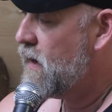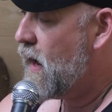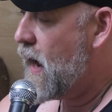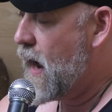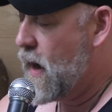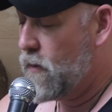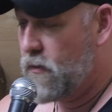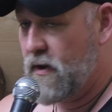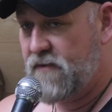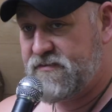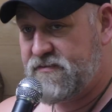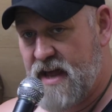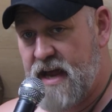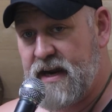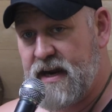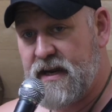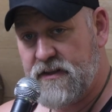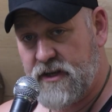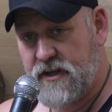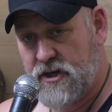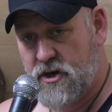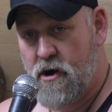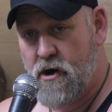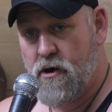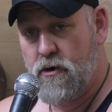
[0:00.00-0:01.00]
I would have taken
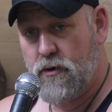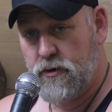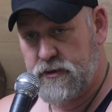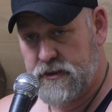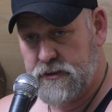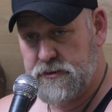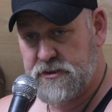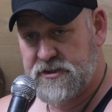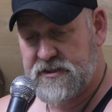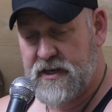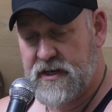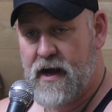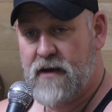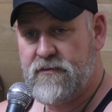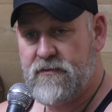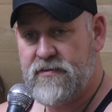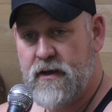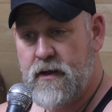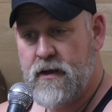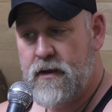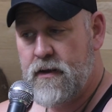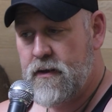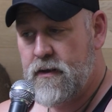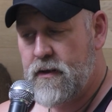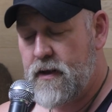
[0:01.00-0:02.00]
the Carl Gustaf.
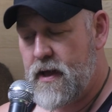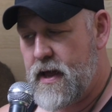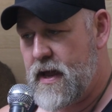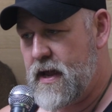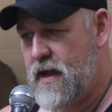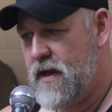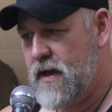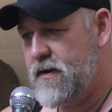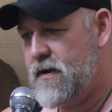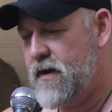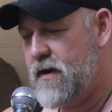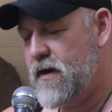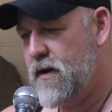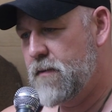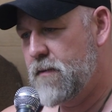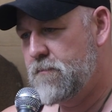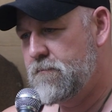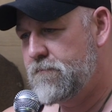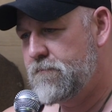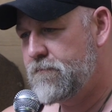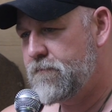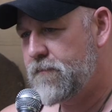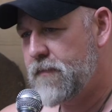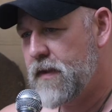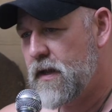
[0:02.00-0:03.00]
And
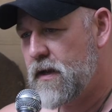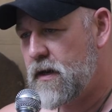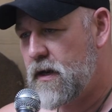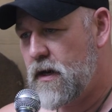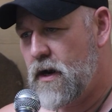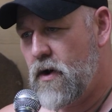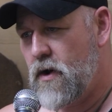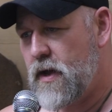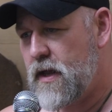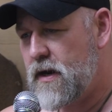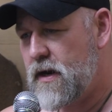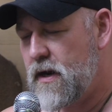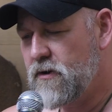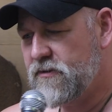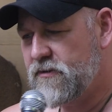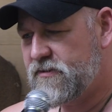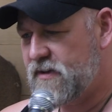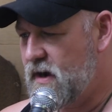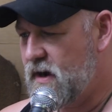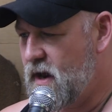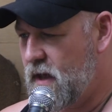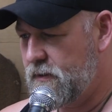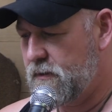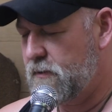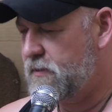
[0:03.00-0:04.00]
and here's
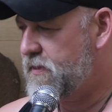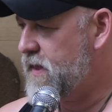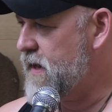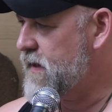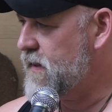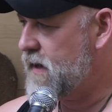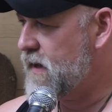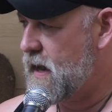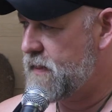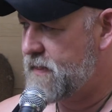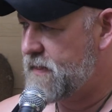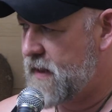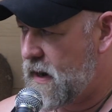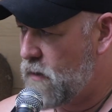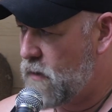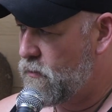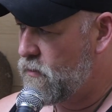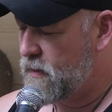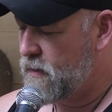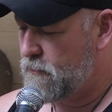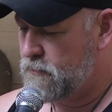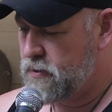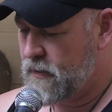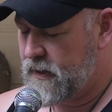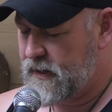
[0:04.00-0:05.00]
another thing that I
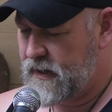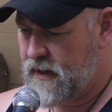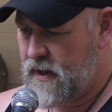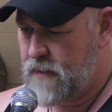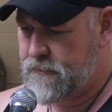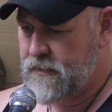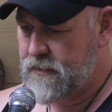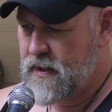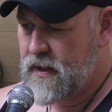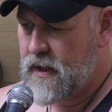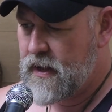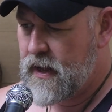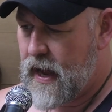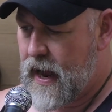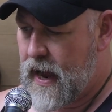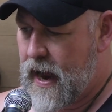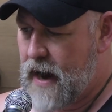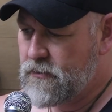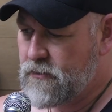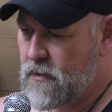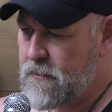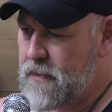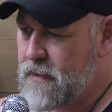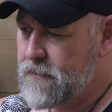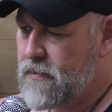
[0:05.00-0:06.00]
want to bring up. I
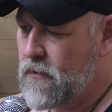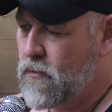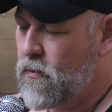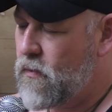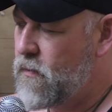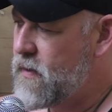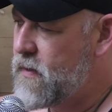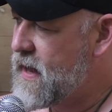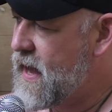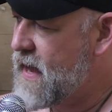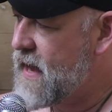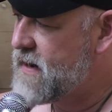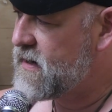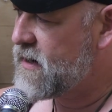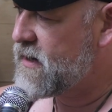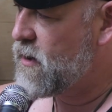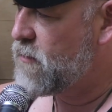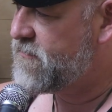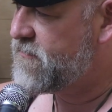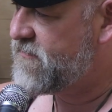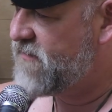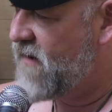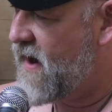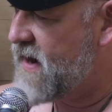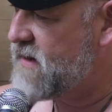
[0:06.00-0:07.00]
remember when we had to go
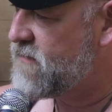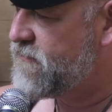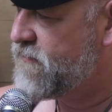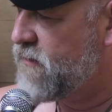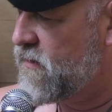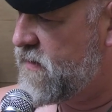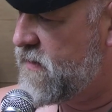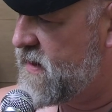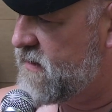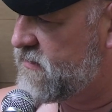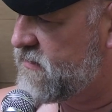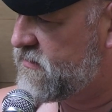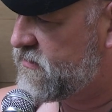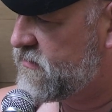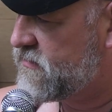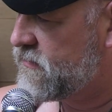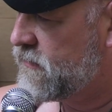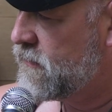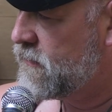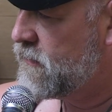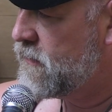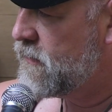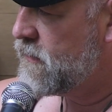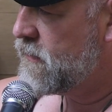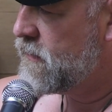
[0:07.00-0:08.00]
fight for this,
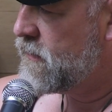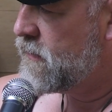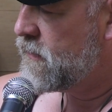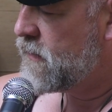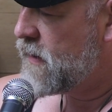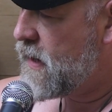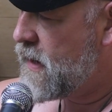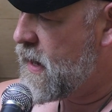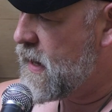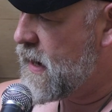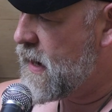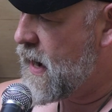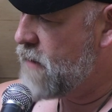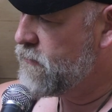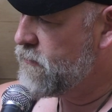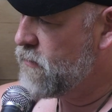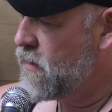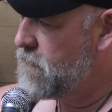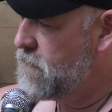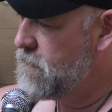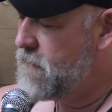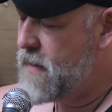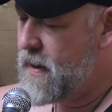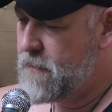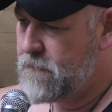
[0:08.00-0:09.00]
and I
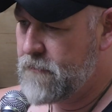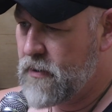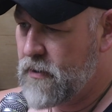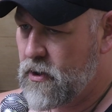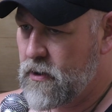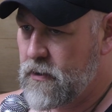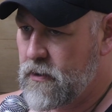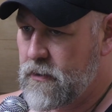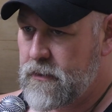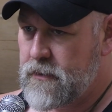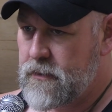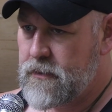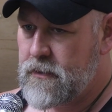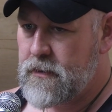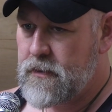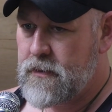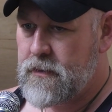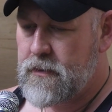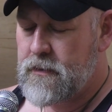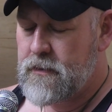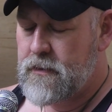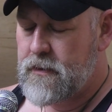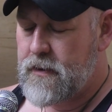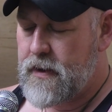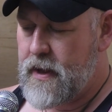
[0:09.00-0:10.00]
remember
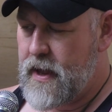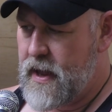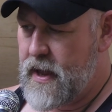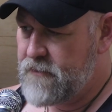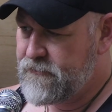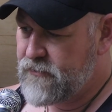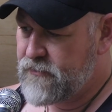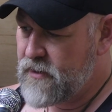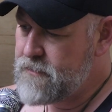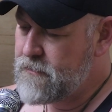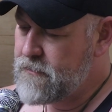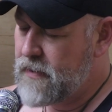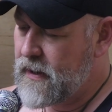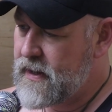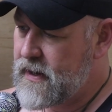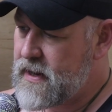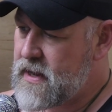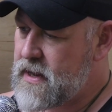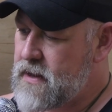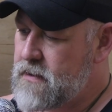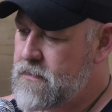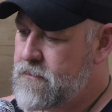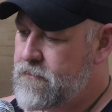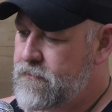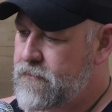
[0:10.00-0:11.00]

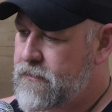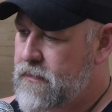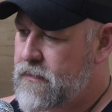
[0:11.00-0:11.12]
everybody.